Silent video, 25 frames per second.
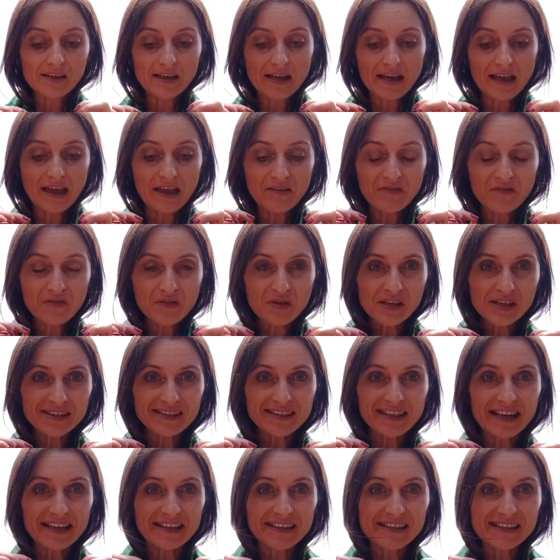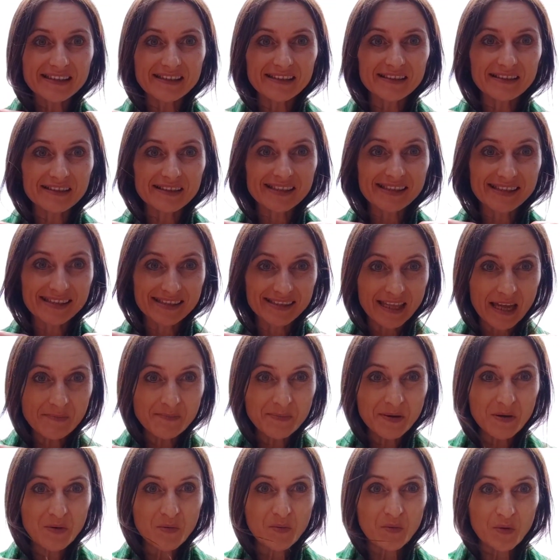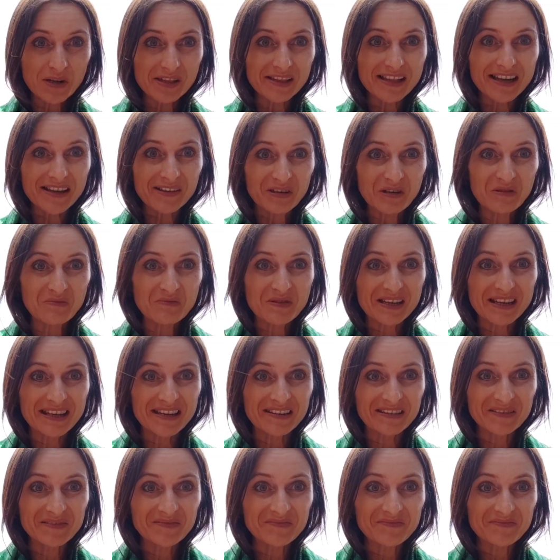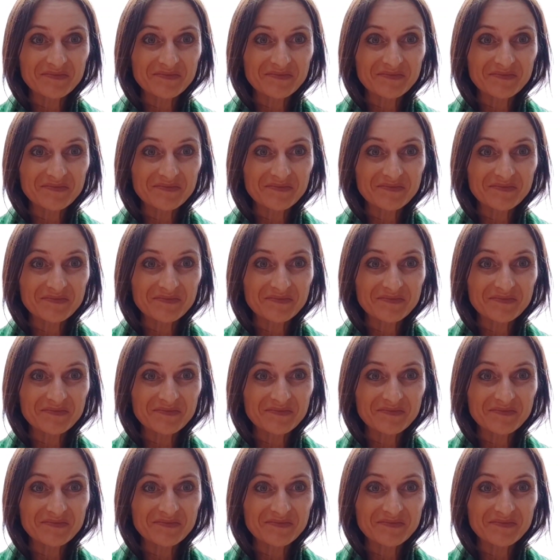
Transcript: Every tiny step will accumulate.